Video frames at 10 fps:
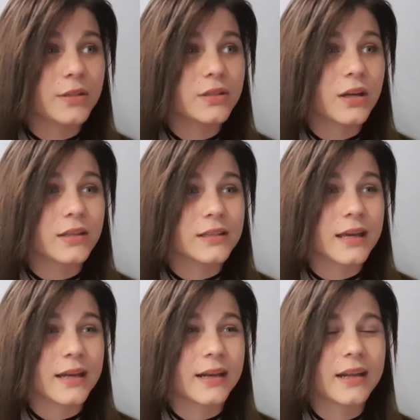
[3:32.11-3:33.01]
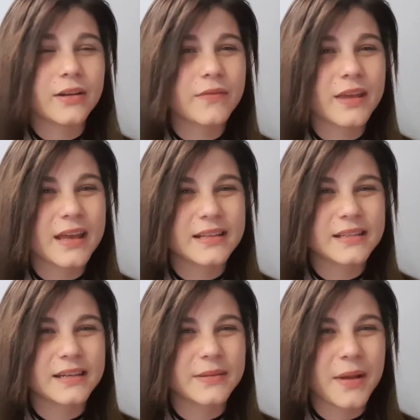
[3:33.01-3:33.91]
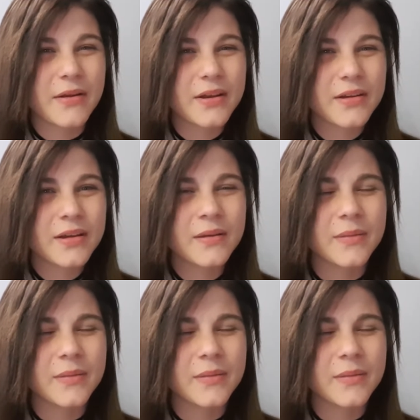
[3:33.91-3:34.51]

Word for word: stores again and I don't think it is in America.